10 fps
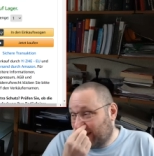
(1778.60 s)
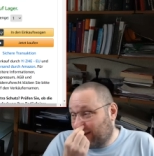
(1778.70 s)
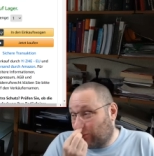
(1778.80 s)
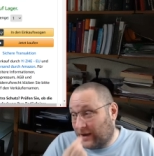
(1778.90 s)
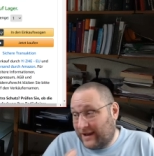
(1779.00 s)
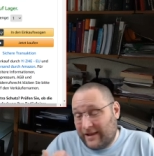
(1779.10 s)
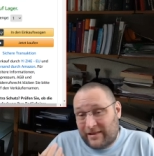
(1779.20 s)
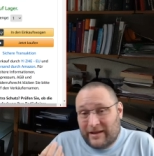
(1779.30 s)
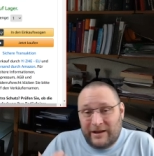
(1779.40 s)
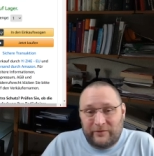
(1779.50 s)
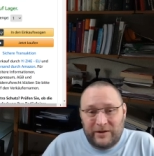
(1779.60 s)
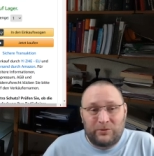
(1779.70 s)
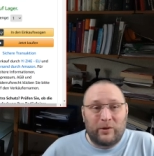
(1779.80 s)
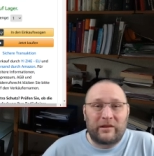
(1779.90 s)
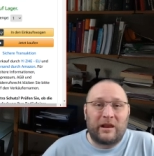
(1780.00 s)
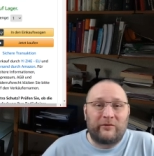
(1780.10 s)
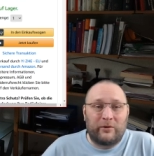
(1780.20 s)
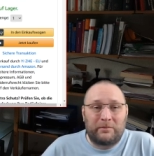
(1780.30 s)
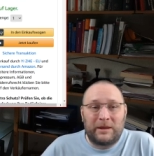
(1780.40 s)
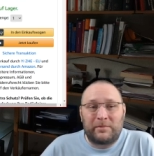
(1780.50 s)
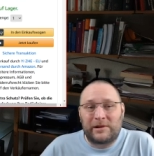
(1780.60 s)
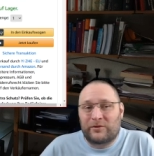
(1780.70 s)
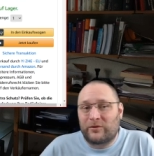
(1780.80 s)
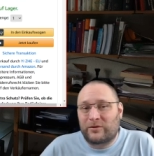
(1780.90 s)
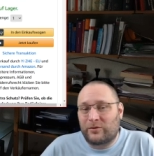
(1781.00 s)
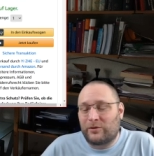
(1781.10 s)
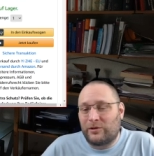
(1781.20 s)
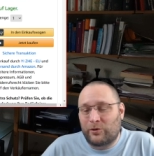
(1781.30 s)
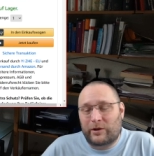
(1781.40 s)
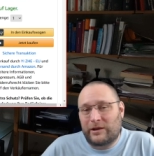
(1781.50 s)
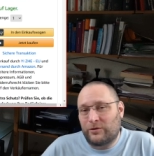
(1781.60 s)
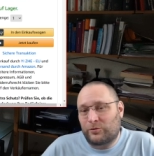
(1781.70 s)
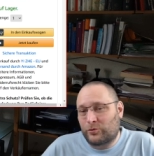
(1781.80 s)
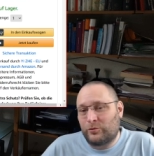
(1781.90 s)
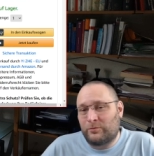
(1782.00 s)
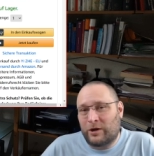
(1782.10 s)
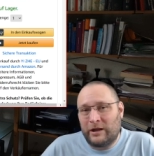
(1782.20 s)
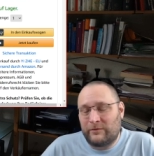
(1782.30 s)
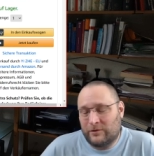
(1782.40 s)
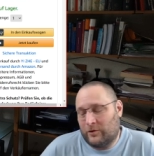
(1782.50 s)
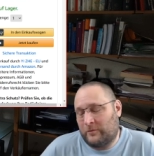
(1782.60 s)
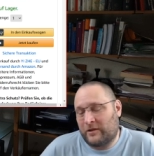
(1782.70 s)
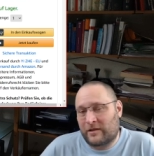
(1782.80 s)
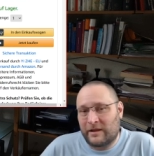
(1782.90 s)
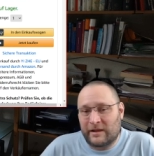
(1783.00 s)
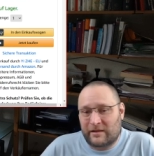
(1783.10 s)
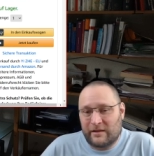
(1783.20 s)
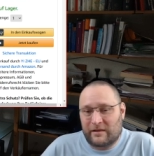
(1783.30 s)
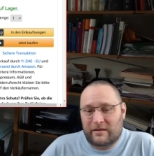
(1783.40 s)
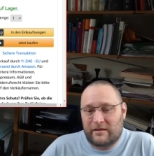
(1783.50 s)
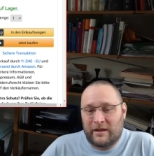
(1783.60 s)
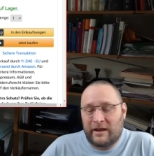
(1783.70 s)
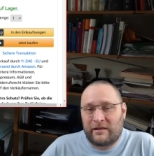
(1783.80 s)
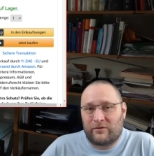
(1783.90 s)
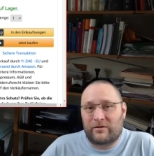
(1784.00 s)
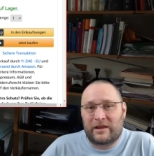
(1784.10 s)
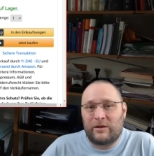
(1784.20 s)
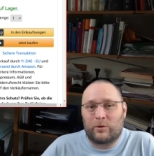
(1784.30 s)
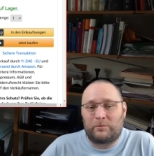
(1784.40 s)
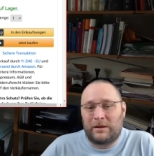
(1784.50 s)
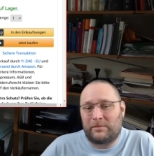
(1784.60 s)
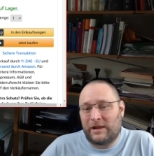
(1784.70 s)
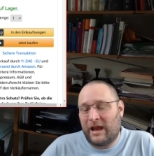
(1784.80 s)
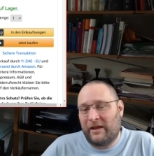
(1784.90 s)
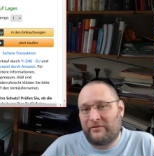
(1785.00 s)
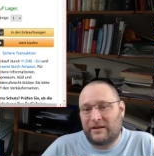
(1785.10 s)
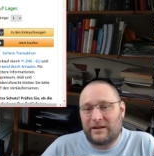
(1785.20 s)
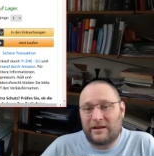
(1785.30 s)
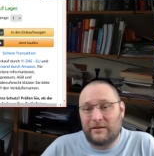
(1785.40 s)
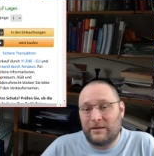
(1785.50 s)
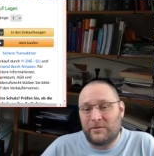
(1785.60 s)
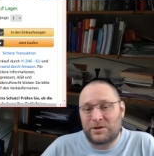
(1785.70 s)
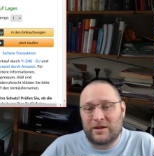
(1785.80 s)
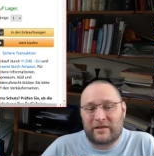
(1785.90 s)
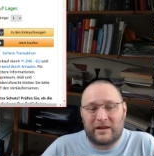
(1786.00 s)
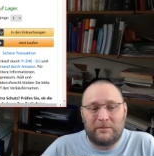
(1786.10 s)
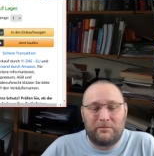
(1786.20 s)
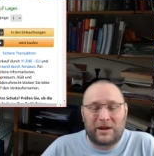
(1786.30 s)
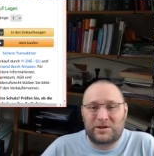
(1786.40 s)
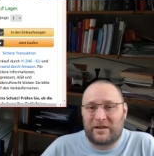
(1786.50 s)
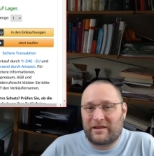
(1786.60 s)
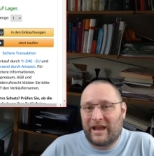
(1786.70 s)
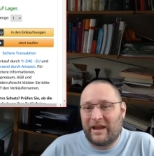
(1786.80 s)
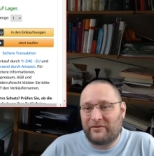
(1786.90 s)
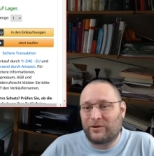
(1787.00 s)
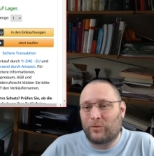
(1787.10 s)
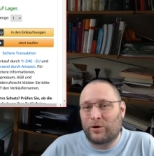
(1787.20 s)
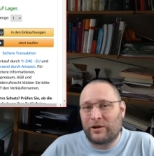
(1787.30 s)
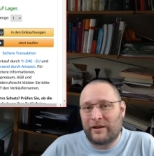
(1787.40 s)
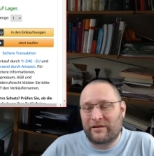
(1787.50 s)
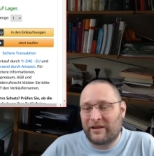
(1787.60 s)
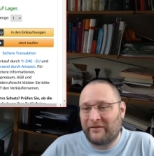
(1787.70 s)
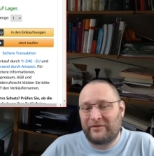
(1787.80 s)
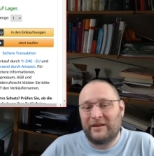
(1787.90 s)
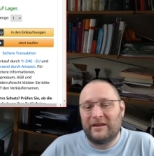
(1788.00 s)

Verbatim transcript: while it's kind of interesting for people to, to look at your room, right? Obviously, it's it's nice to see what people have and, and the images and the pictures they have on the wall and stuff